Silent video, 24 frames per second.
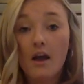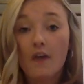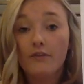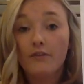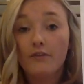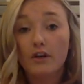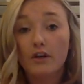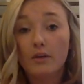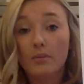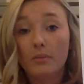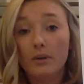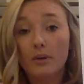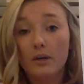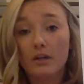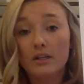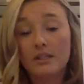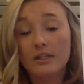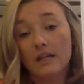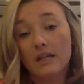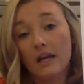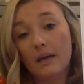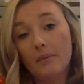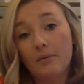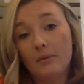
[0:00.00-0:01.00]
For a
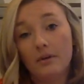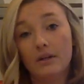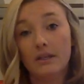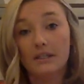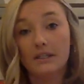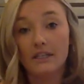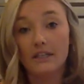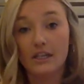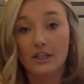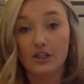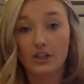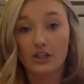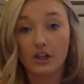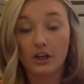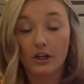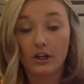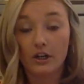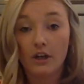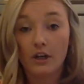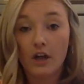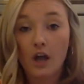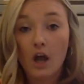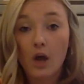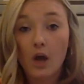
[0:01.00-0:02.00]
person, I put a teacher.
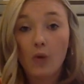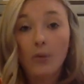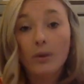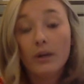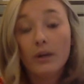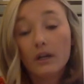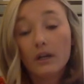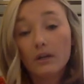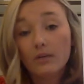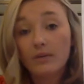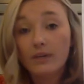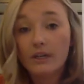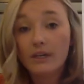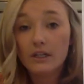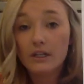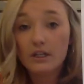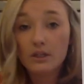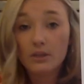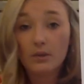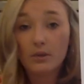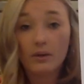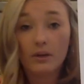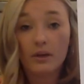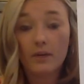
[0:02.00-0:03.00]
We could read a
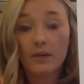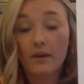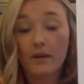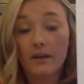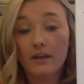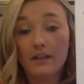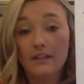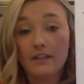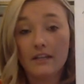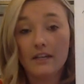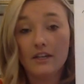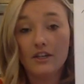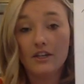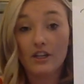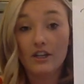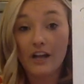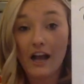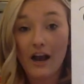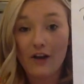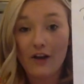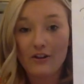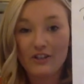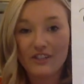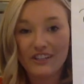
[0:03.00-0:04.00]
story about a teacher and
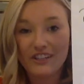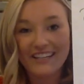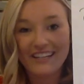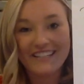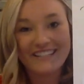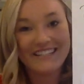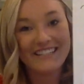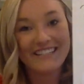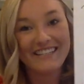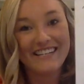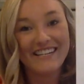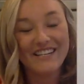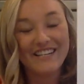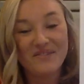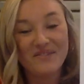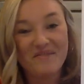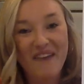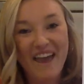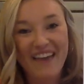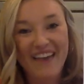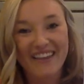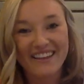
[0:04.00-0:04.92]
how she likes to teach math